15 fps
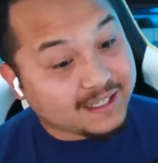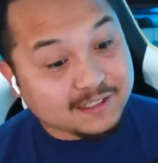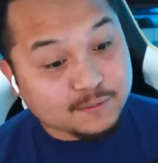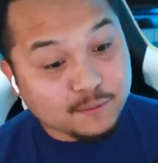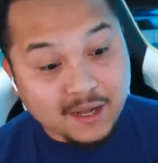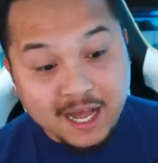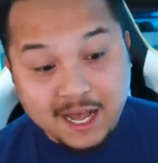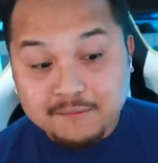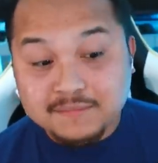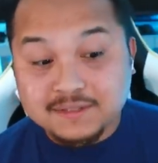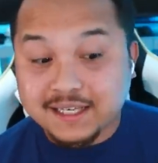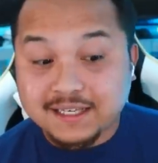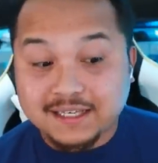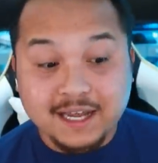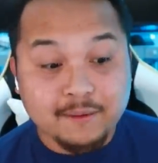I'm taking
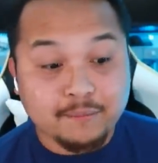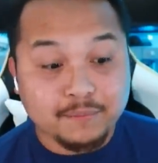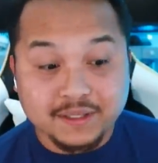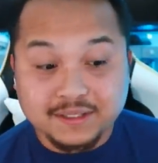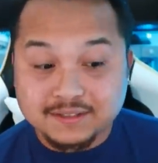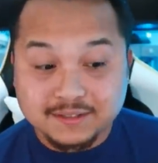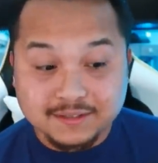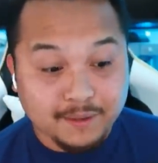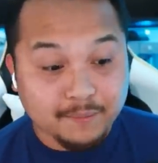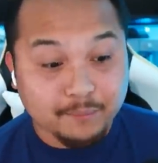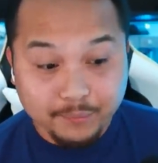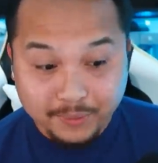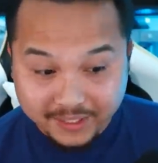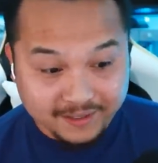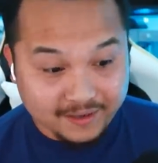that bitch to the bin
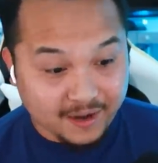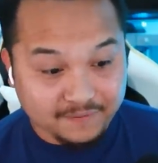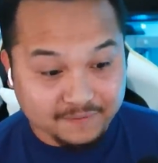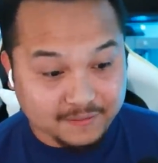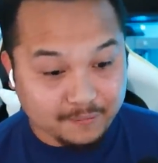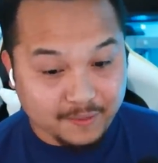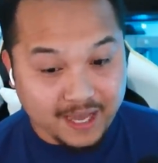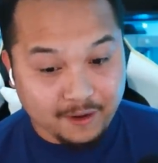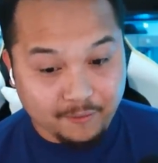off the bat, right?